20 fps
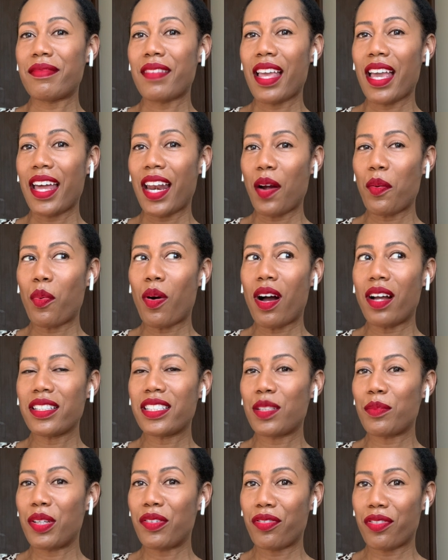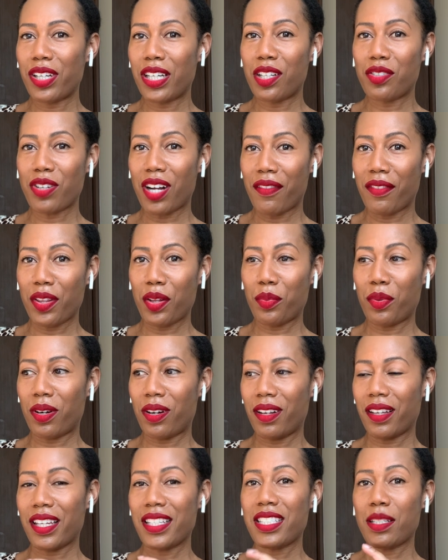I want to be free to travel the
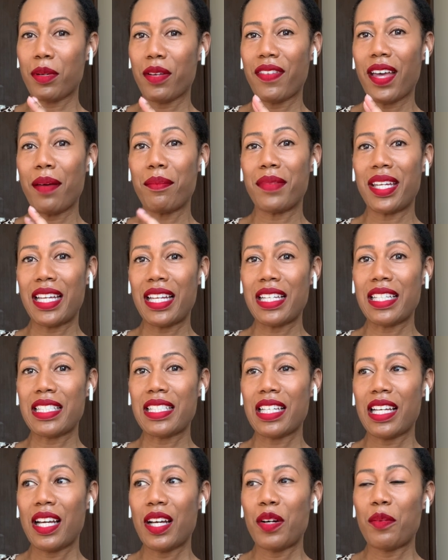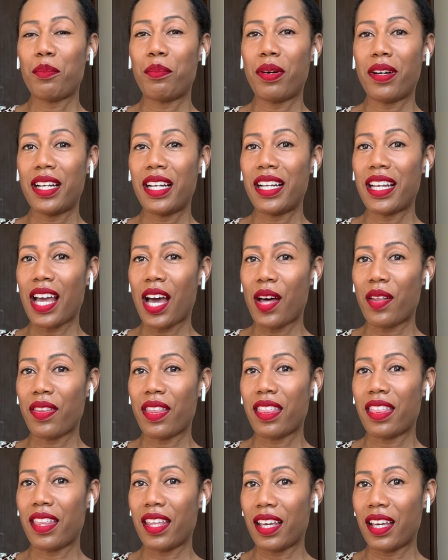world. And some of that means putting down the
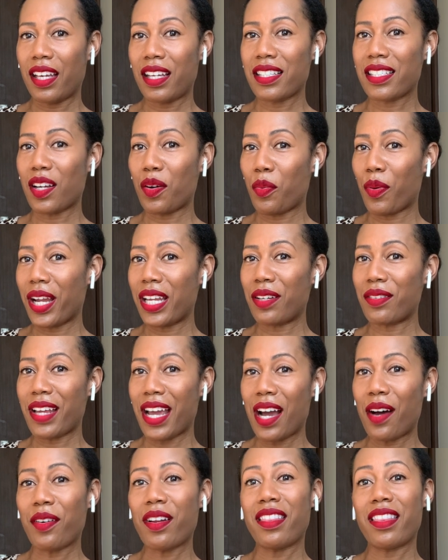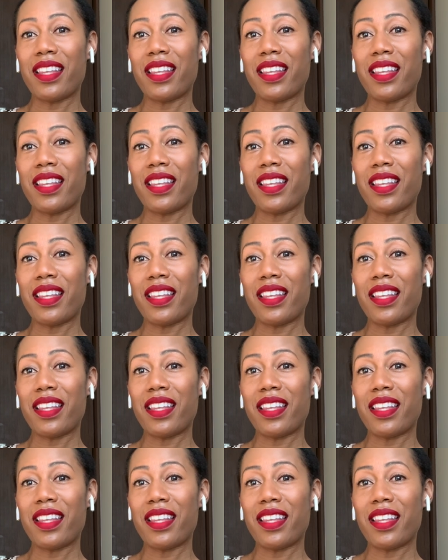things that weigh you down, and